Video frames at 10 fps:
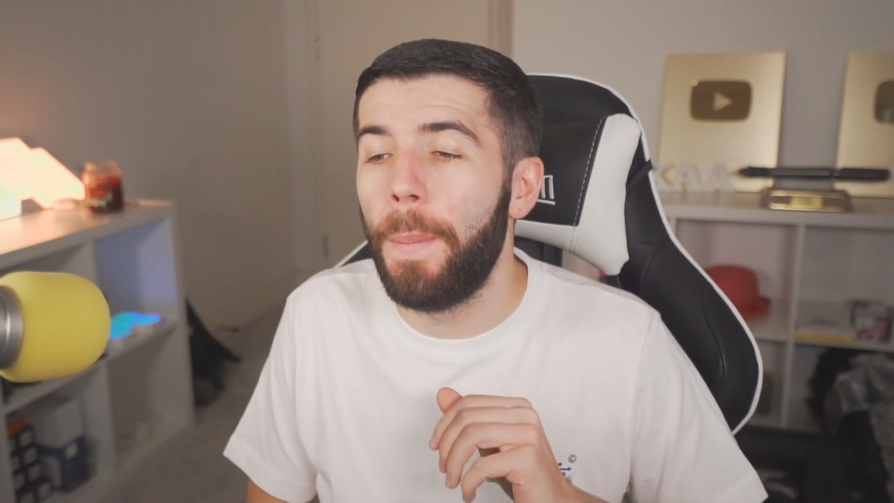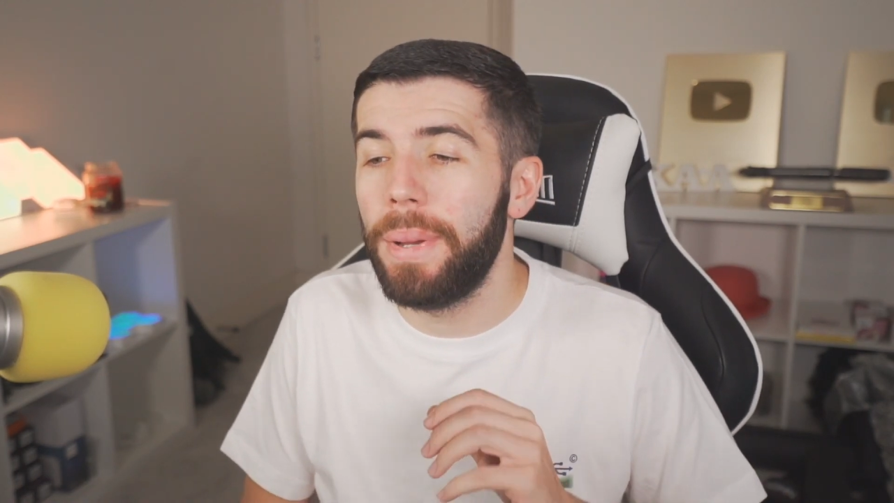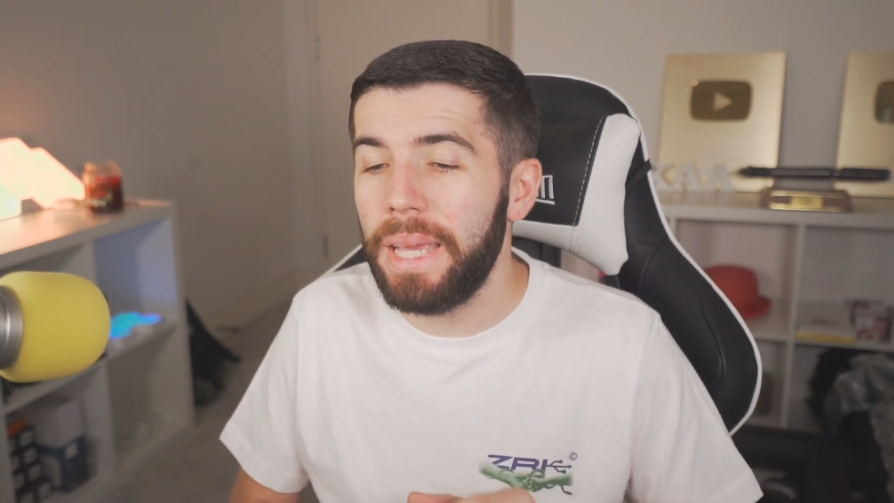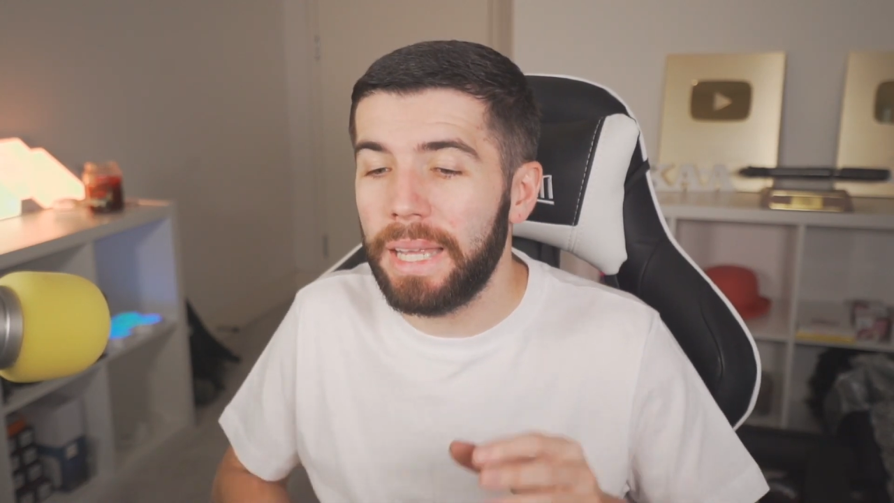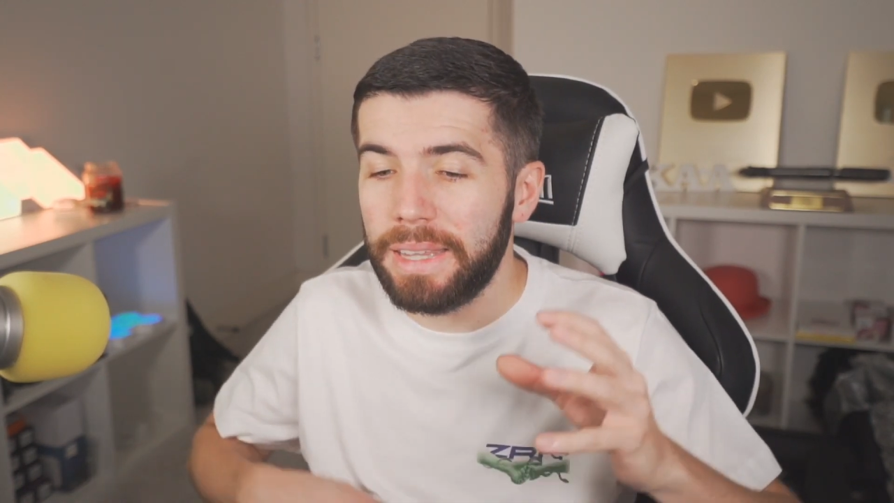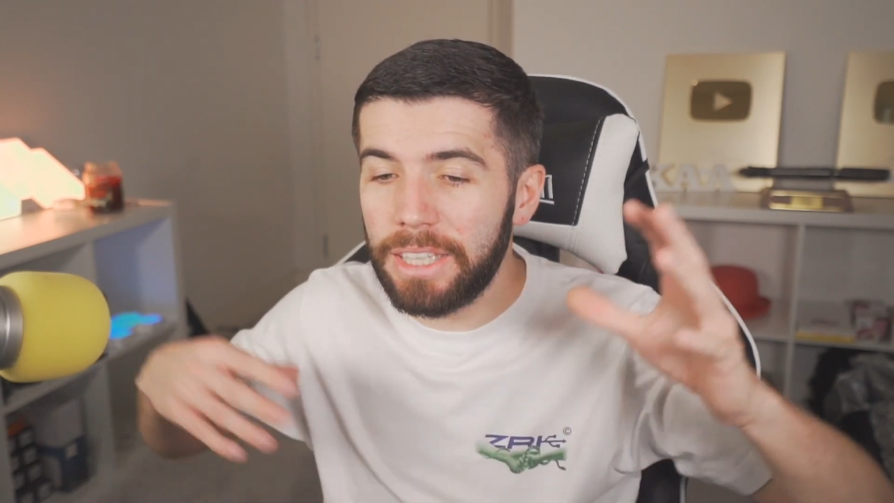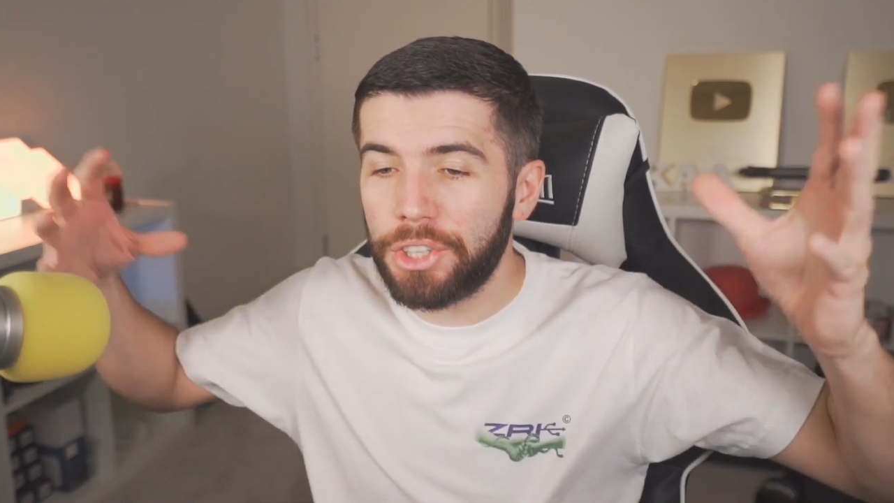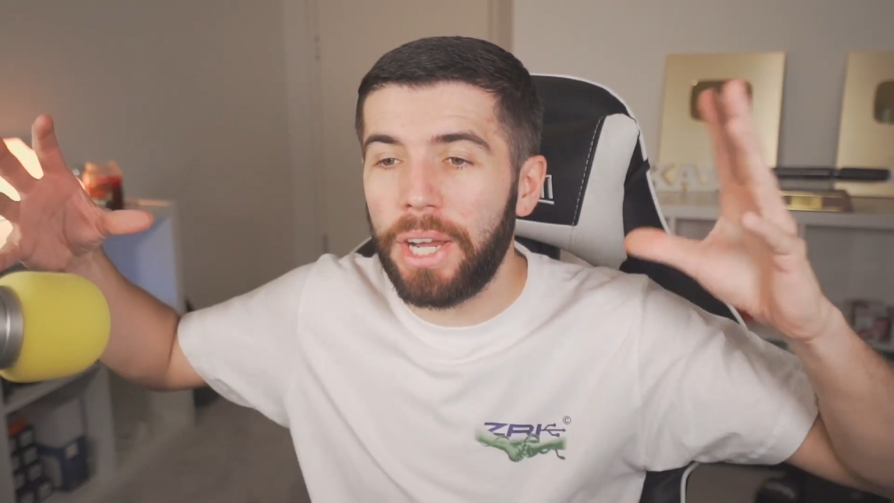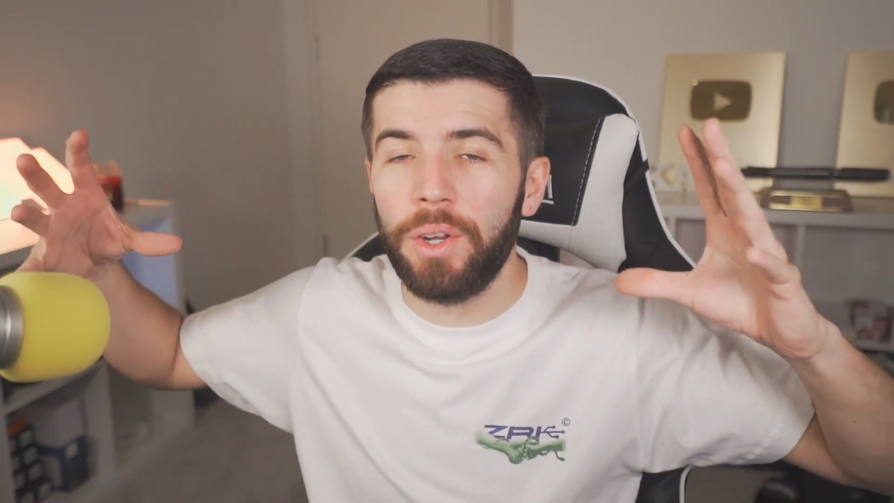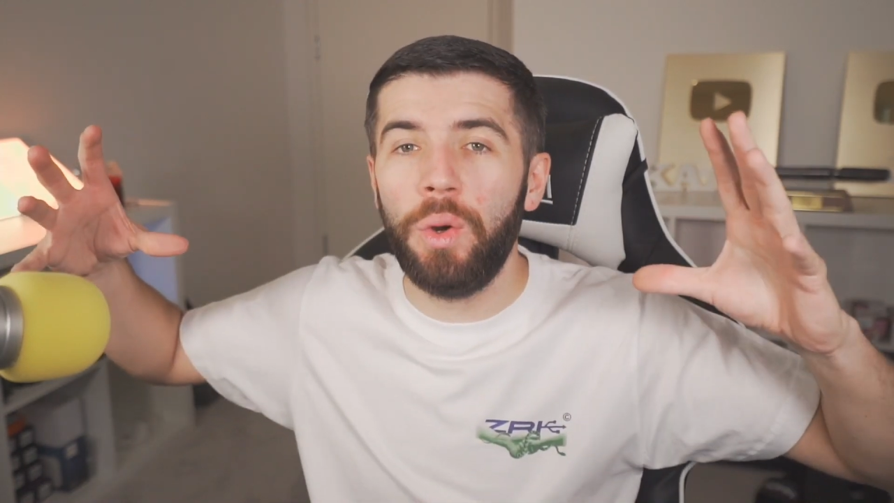But yeah, this
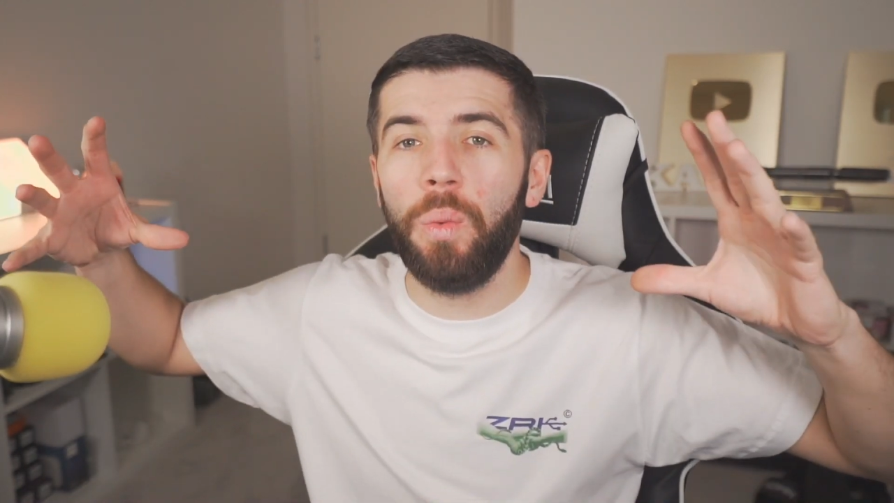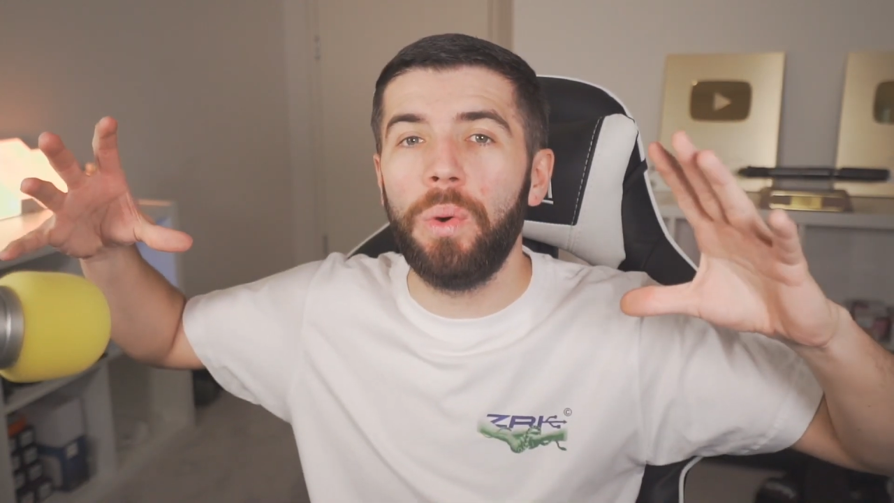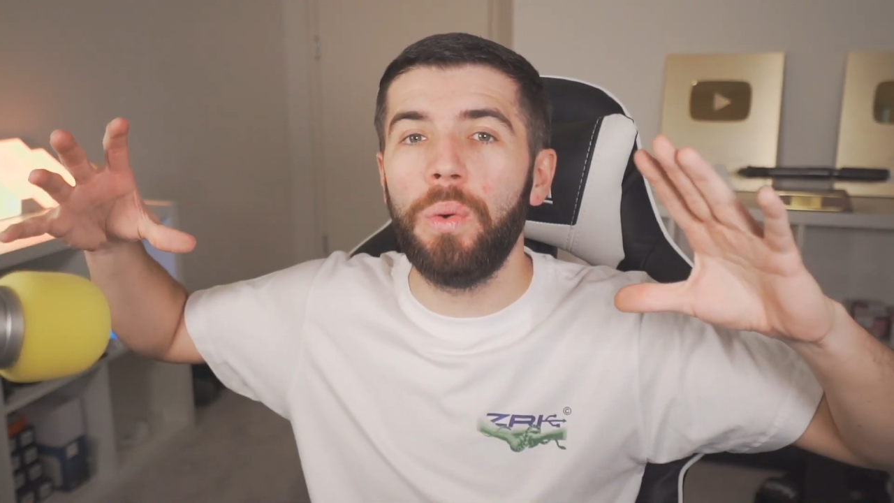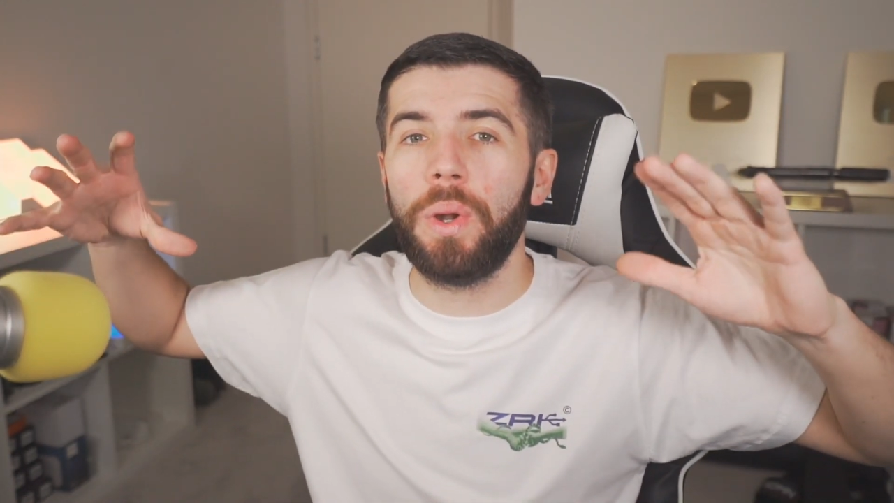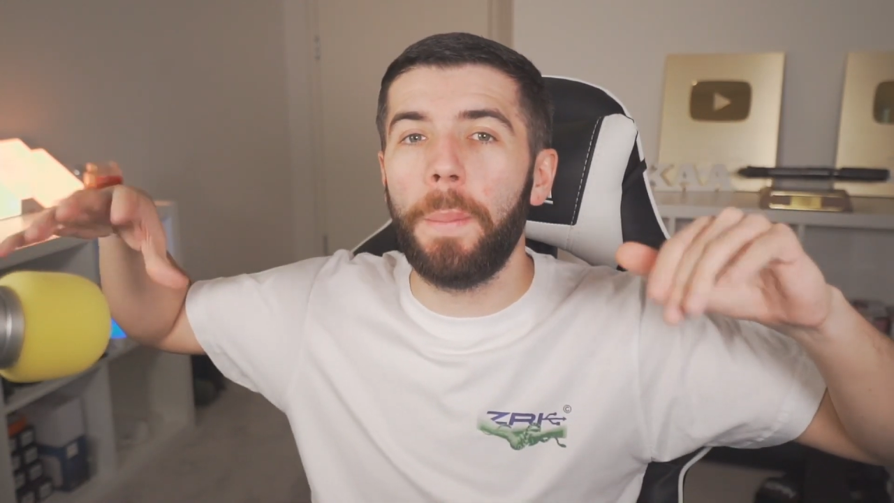channel will